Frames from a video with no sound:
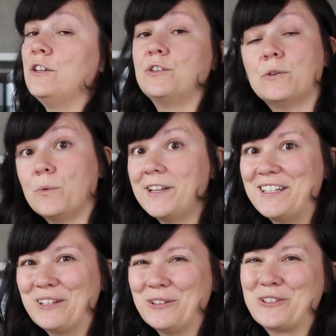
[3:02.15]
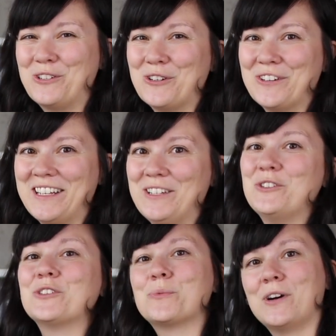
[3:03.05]
You don't want it to look dirty,
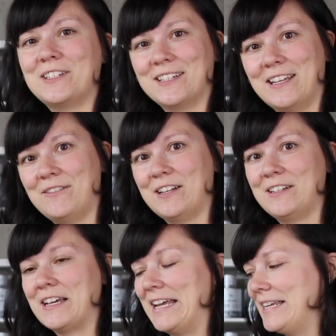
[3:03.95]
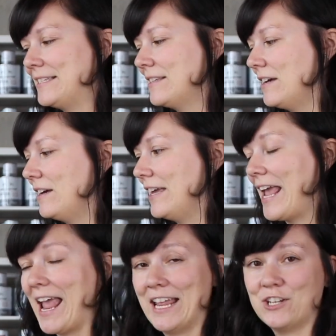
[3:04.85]
you just want to give it a nice
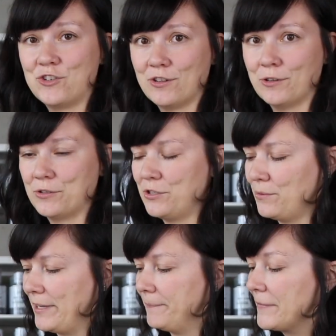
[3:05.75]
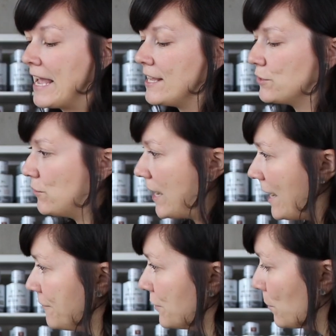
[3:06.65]
aged look to it. So you
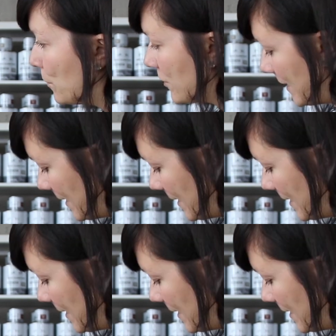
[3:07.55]
have to work